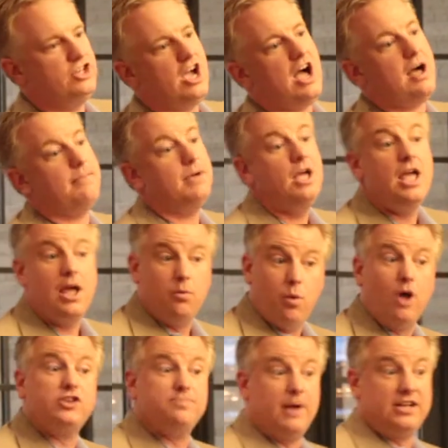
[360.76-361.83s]
job. It
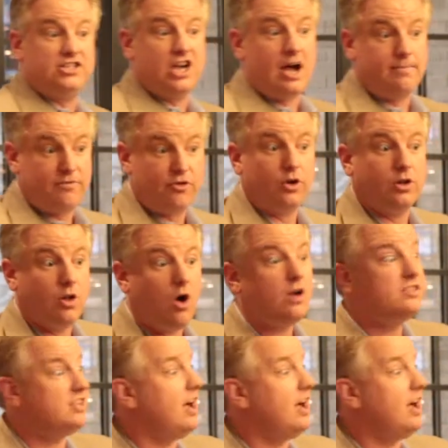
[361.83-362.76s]
was my job for a long